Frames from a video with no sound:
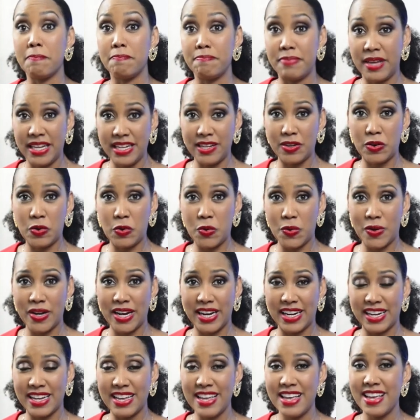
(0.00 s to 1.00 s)

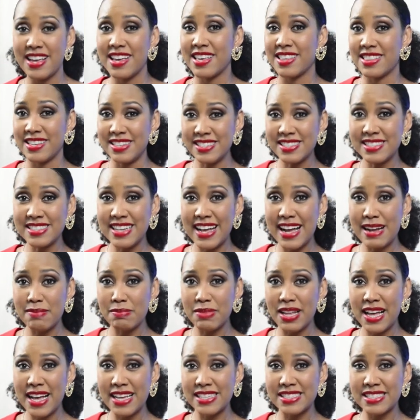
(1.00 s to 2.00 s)
Bitcoin. This time
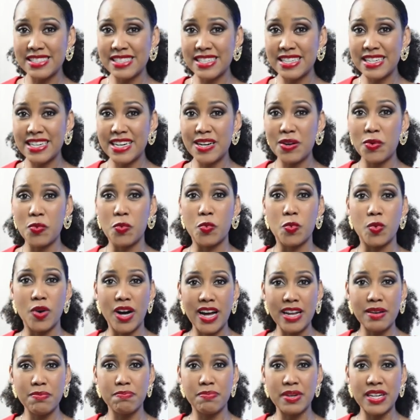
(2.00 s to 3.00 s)
last year,
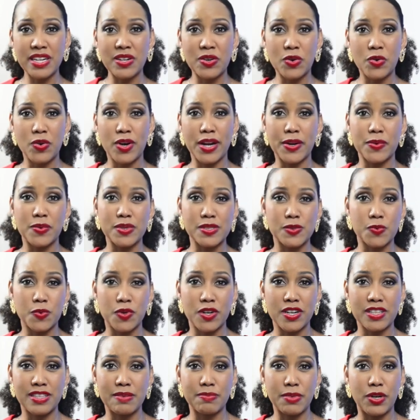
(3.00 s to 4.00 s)
one Bitcoin was
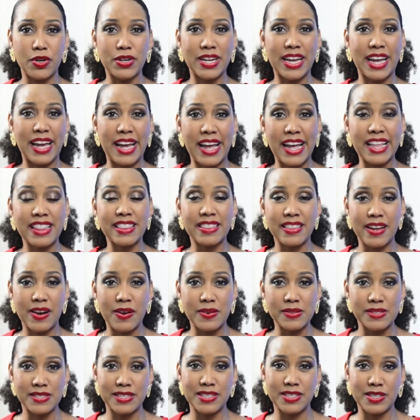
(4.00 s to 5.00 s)
worth about
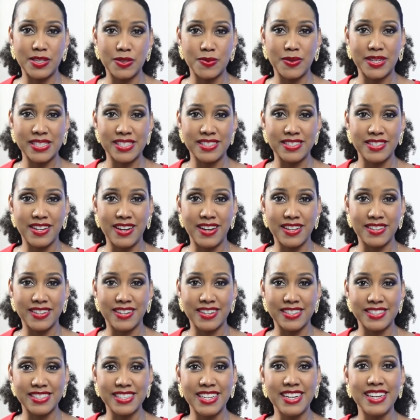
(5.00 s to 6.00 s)

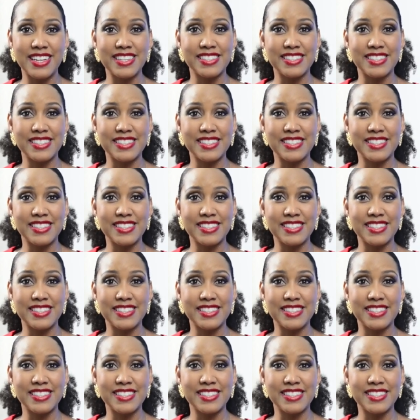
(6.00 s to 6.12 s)
$8,000.